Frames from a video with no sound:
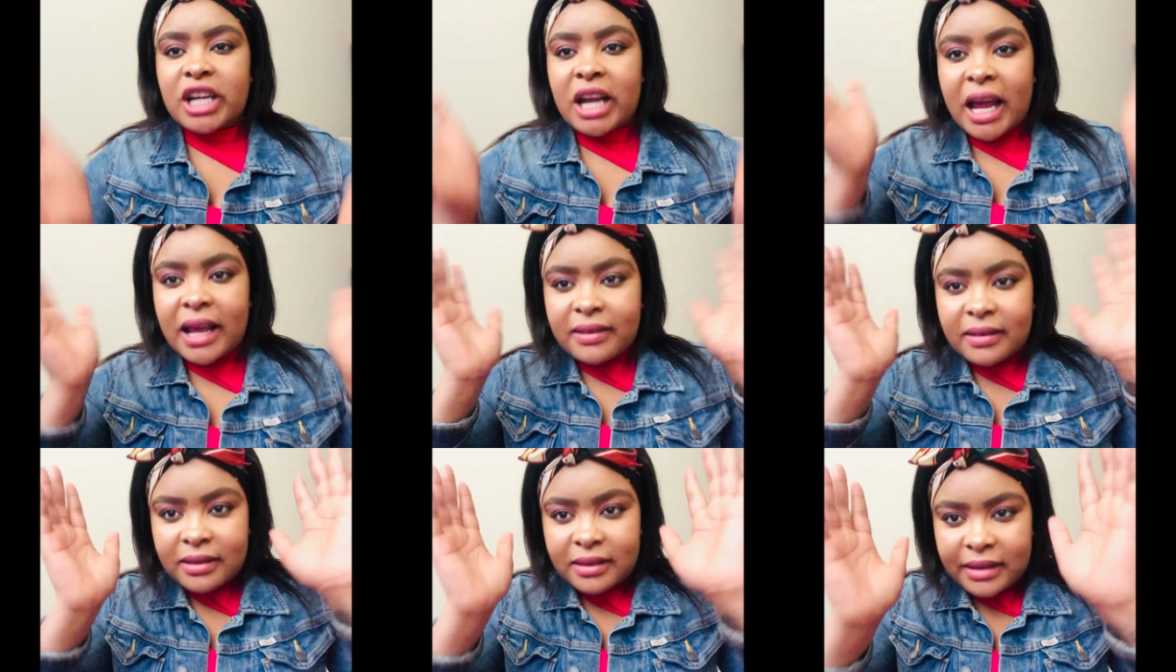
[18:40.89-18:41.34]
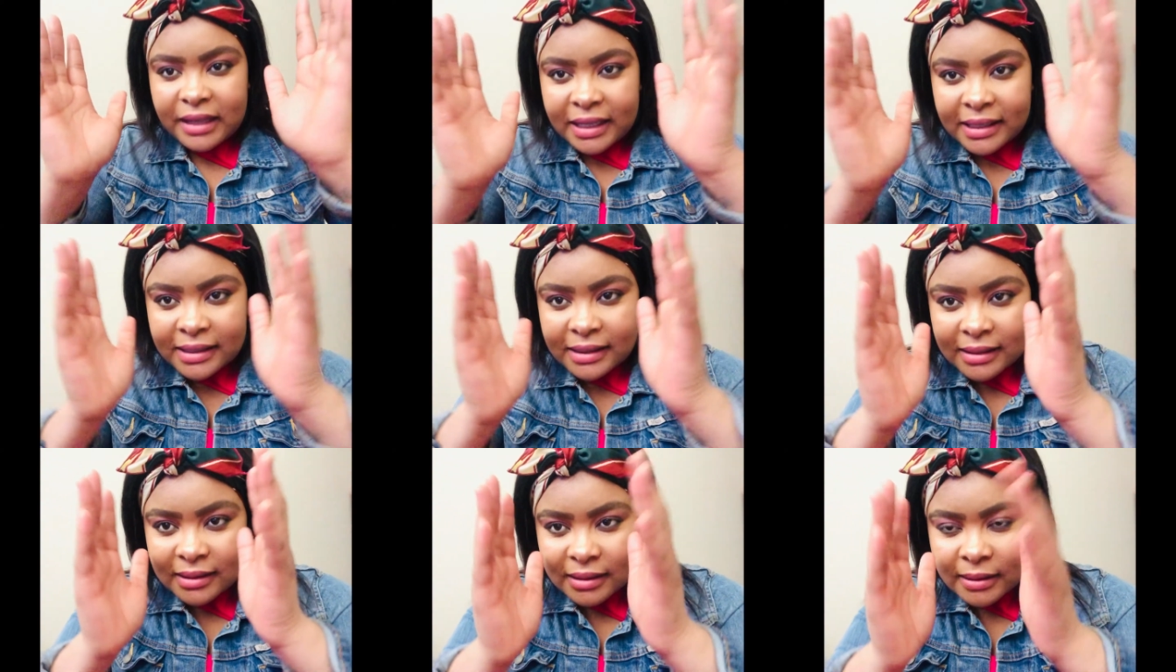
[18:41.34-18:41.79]
And
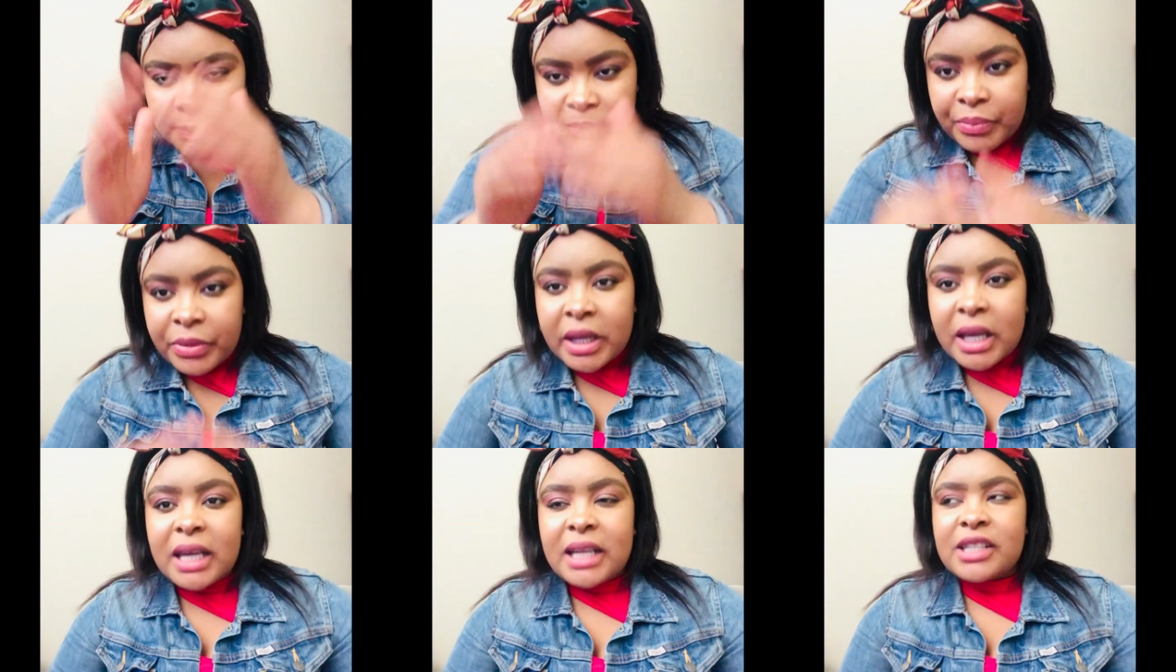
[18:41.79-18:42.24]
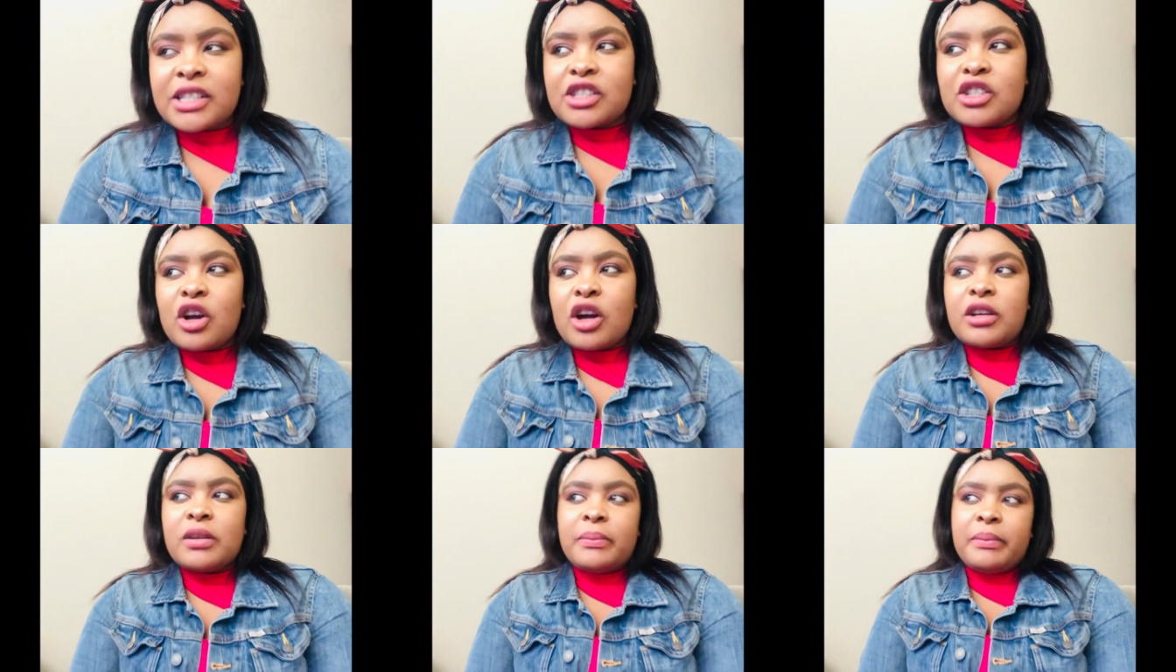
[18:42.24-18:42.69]
this is
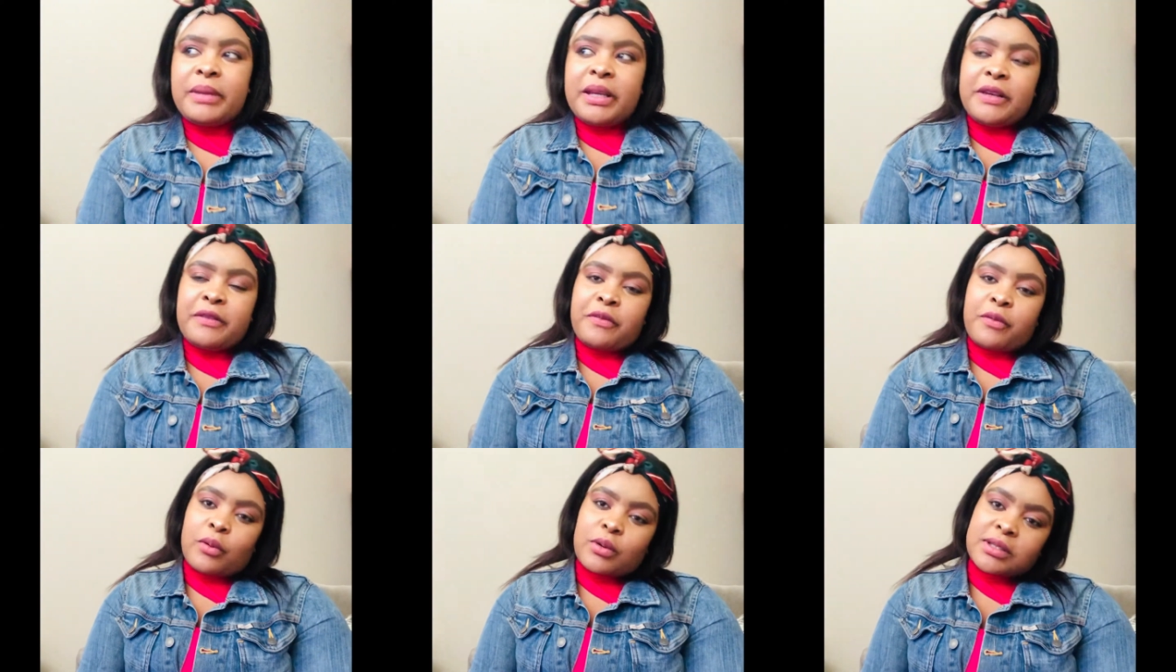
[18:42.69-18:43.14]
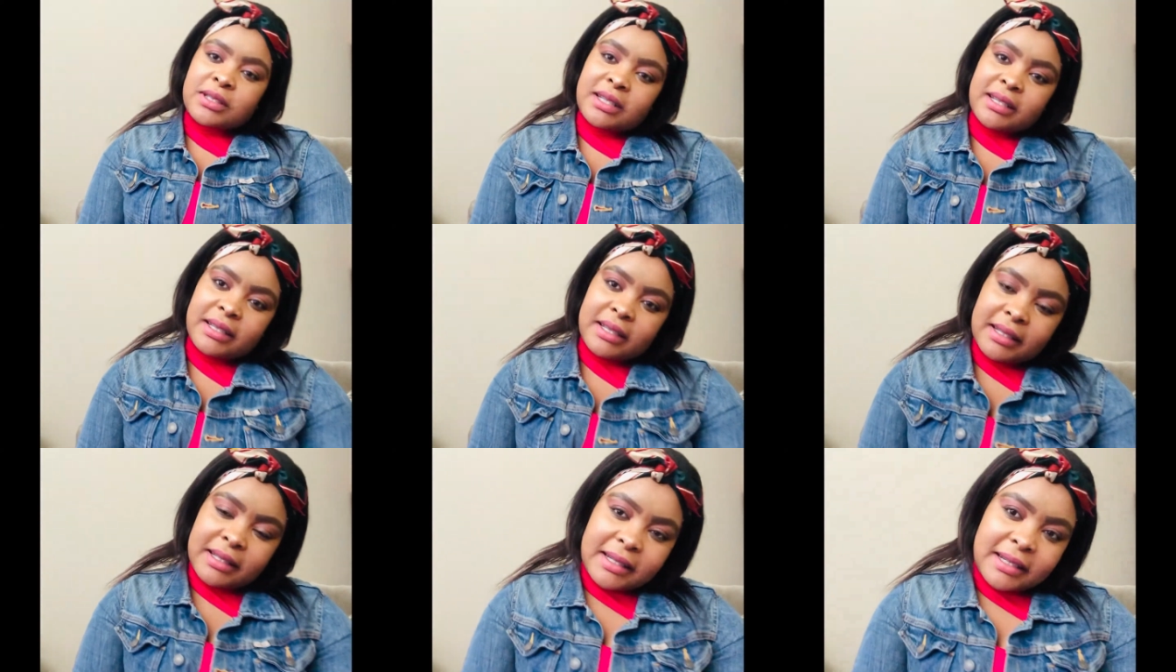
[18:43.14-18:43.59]
not me
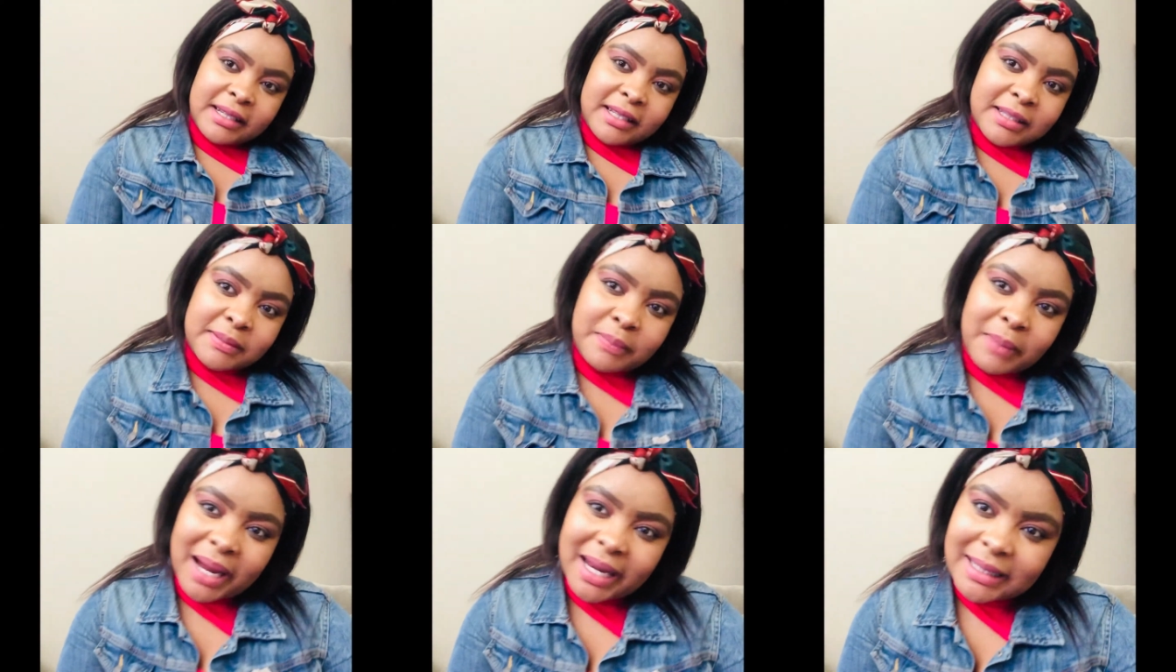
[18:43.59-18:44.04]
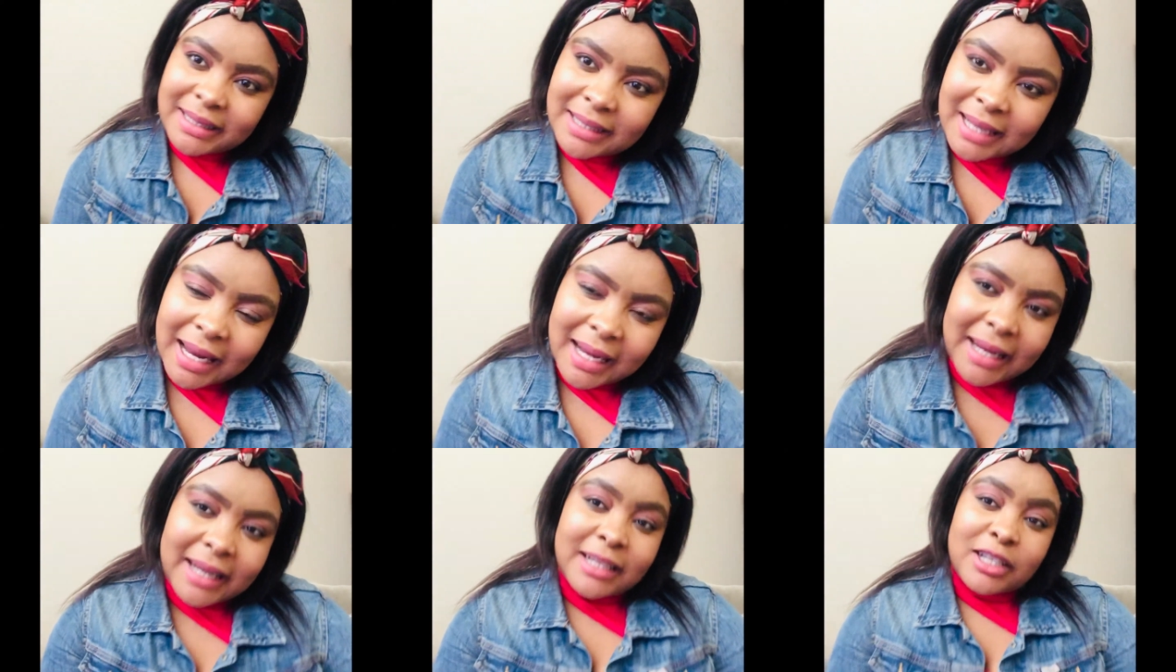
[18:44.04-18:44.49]
forcing it. It is by
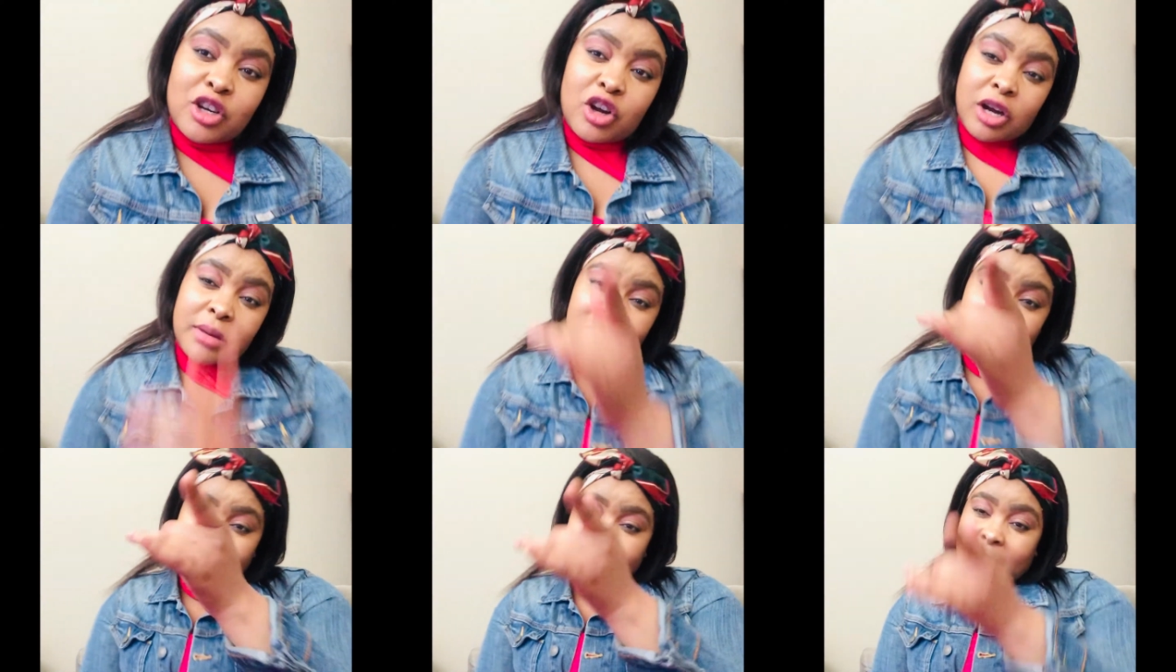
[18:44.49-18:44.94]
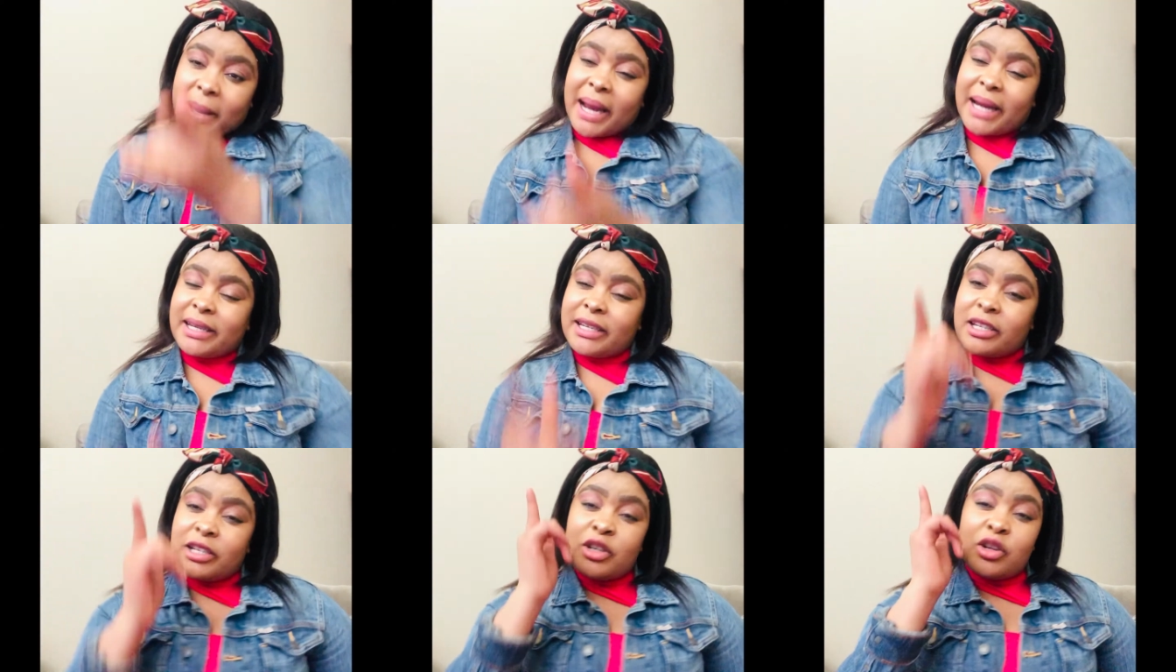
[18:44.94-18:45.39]
talent, not by
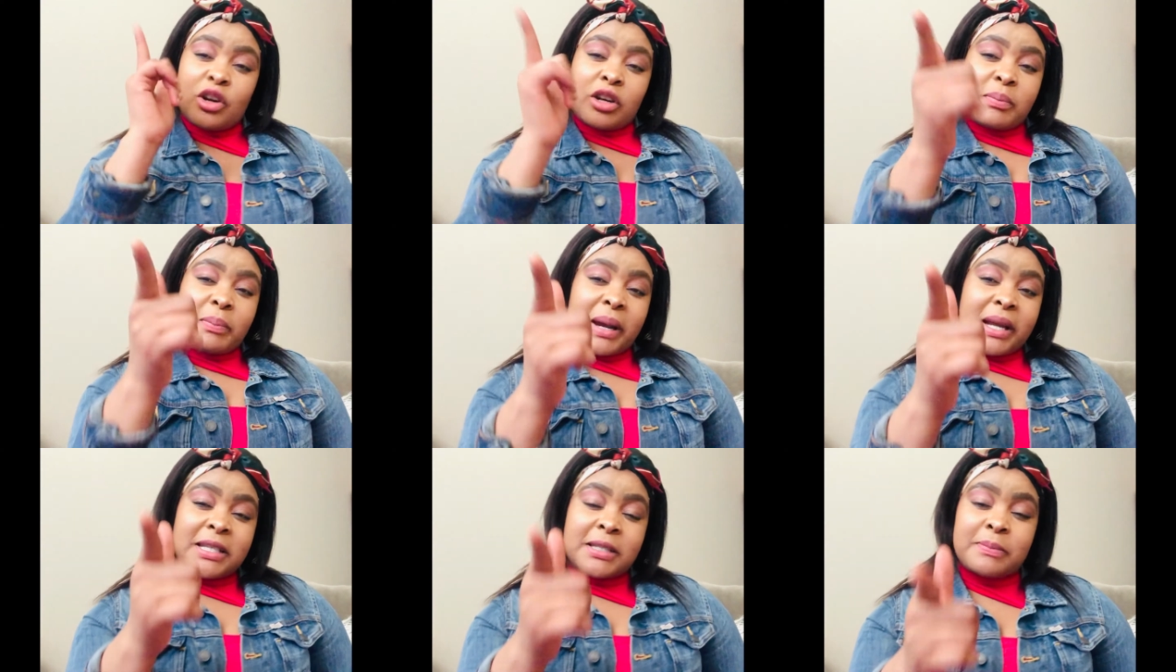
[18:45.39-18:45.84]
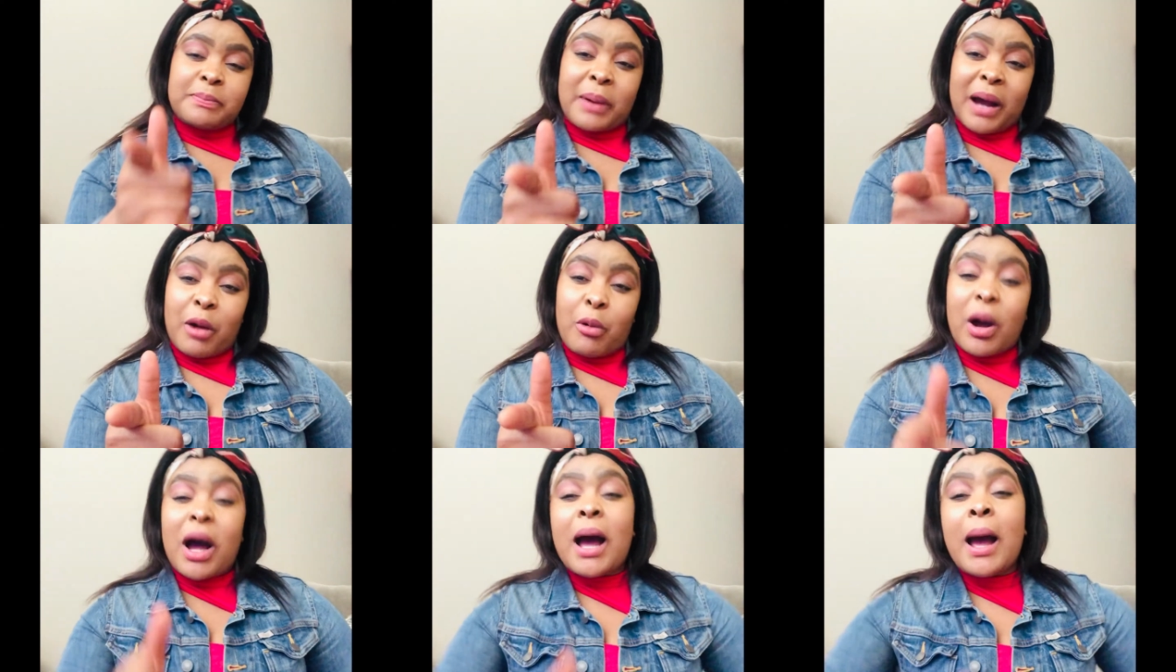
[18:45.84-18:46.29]
mind, not by
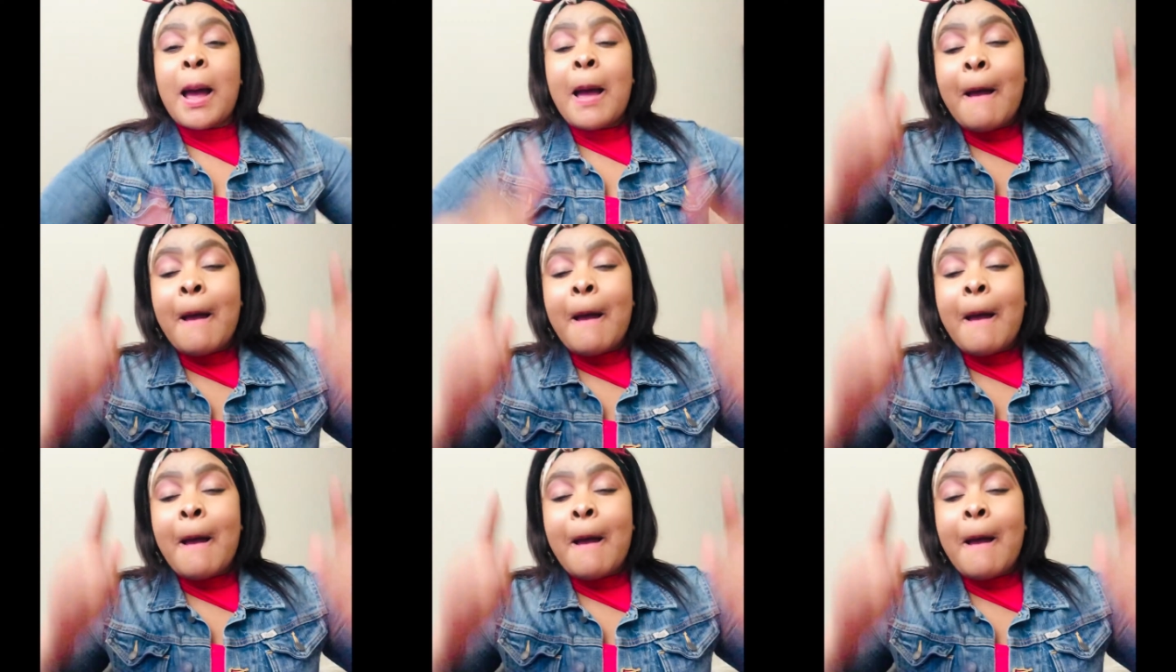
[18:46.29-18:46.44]
power,